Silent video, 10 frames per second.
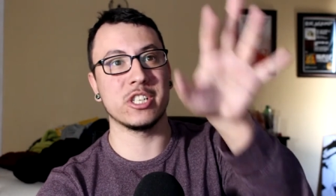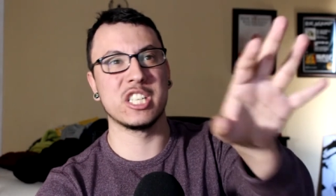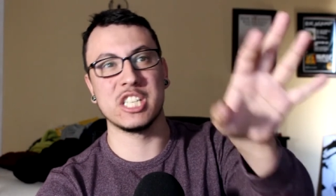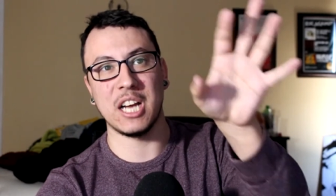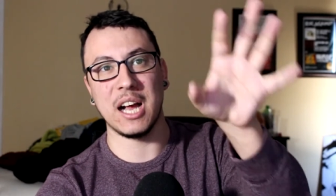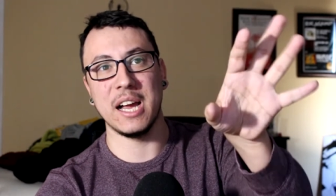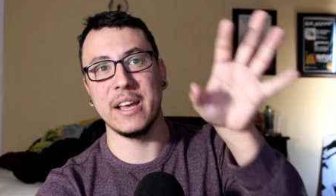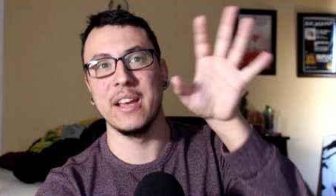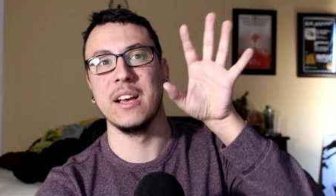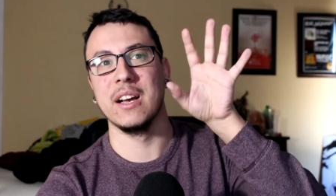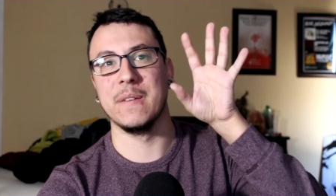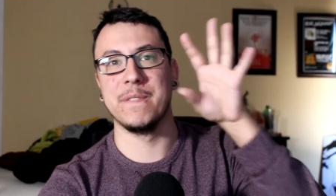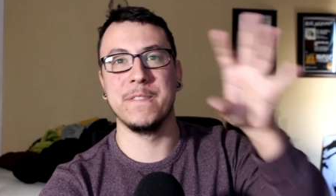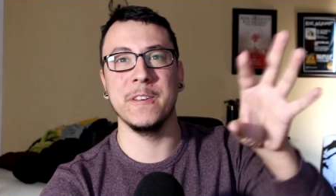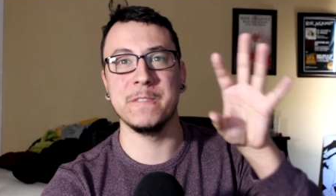just shy of
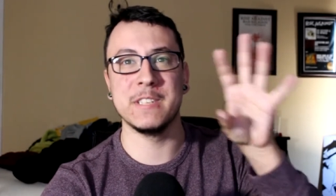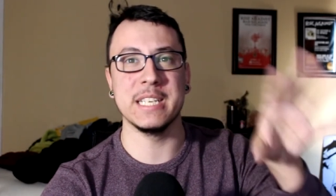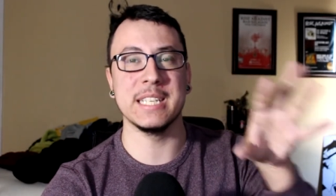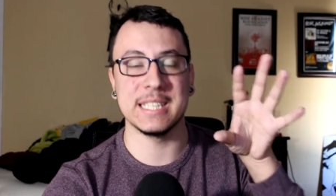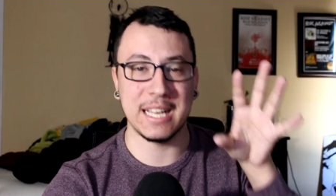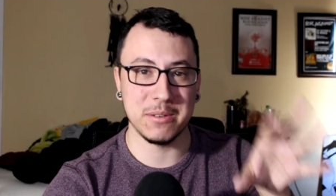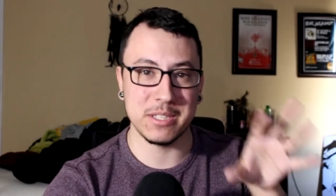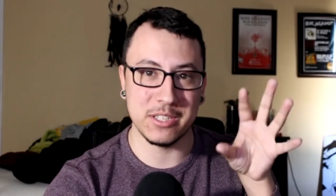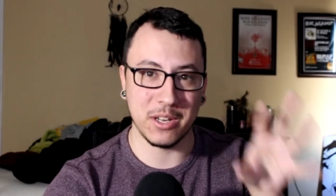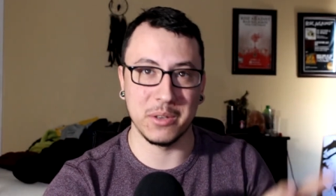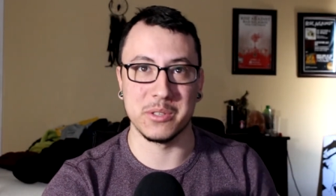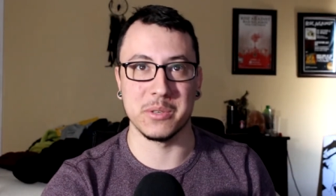$15,000